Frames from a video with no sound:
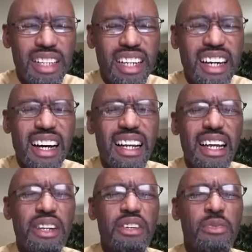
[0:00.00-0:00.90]
God,
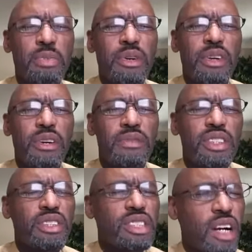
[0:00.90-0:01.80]
any spirit of
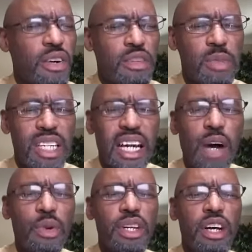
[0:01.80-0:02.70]
discouragement,
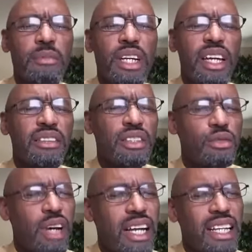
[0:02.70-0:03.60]
God, we come against it
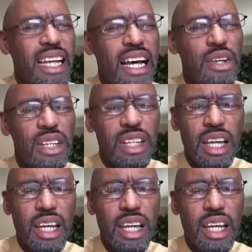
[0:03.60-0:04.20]
right now in the